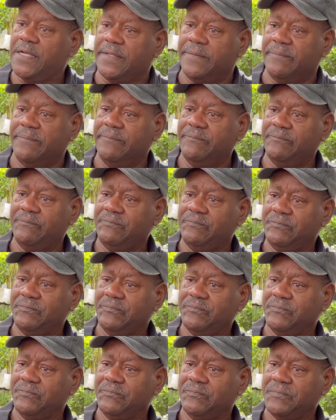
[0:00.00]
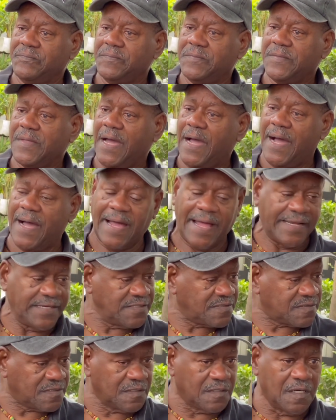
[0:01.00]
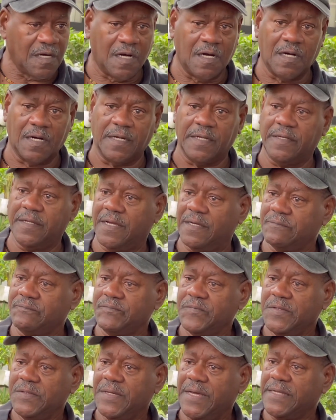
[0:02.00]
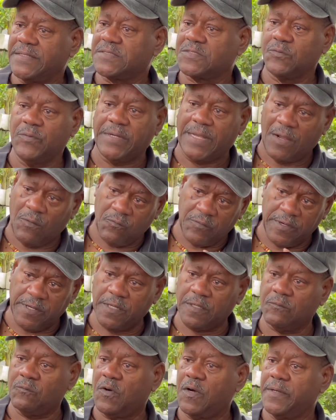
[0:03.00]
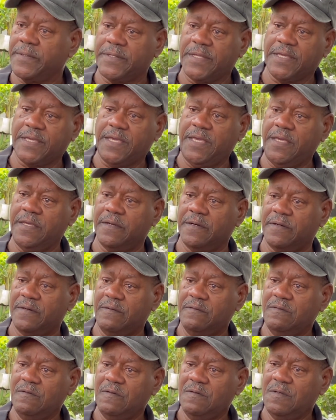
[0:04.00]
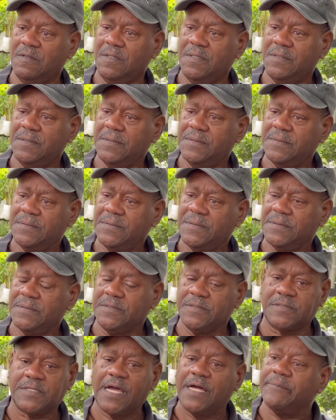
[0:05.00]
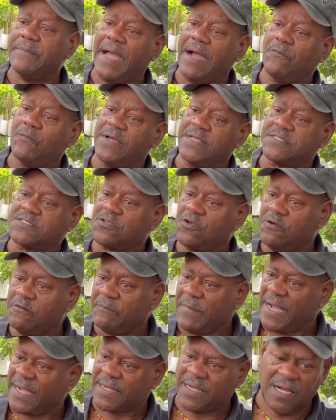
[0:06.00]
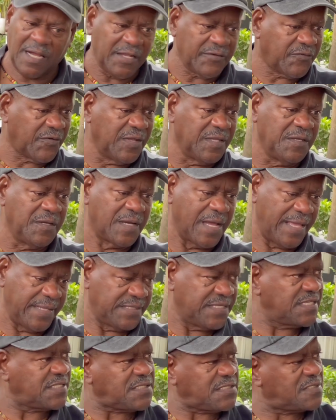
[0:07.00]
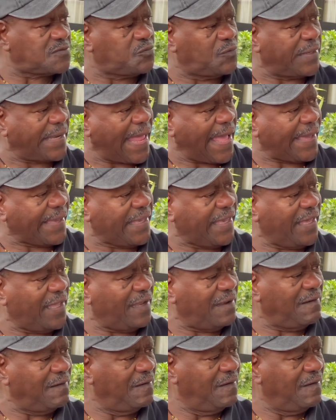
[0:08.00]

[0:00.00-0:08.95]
him. Honest to God, that's when I really wanted to kill. You tell me, I went to serve my country. This is what I get?